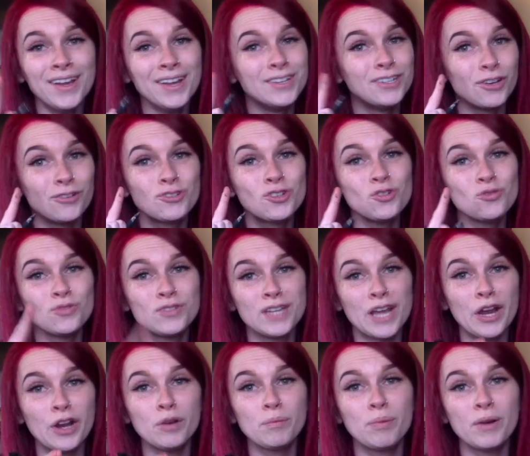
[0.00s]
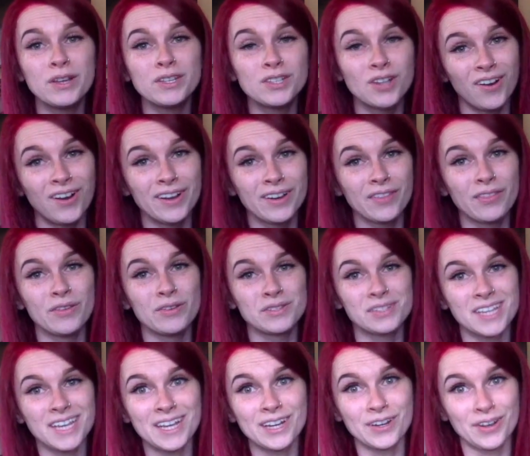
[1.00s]
Don't you dare put Dawn on
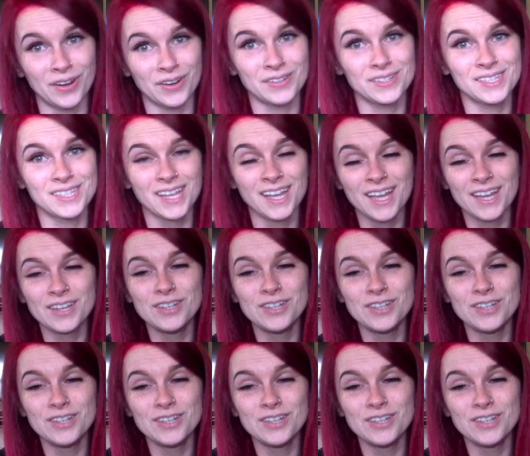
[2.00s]
those ears.